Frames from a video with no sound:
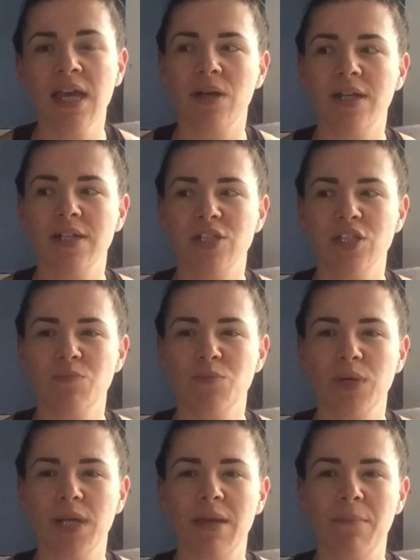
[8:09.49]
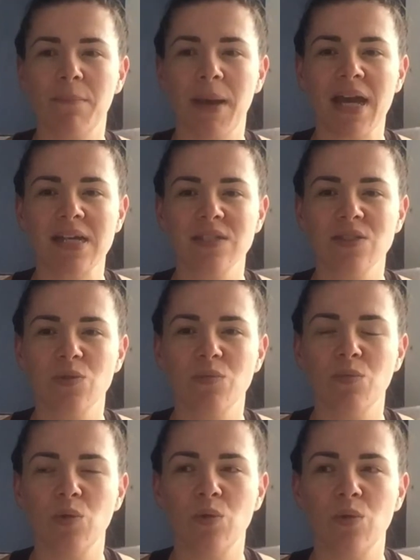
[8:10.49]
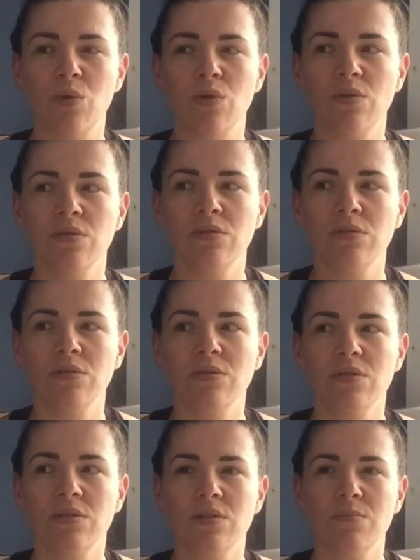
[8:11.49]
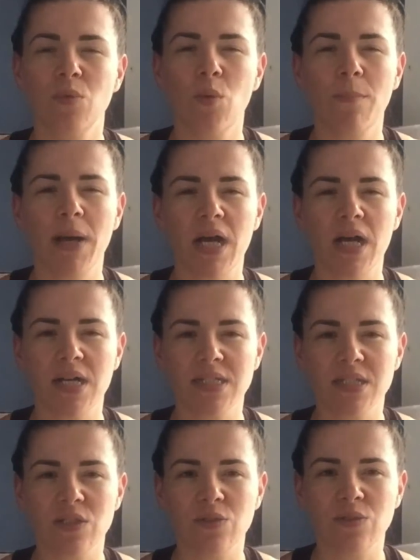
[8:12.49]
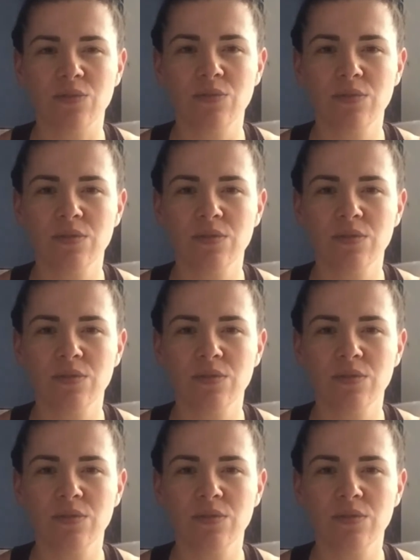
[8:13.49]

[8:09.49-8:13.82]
and just bring it back to a more personal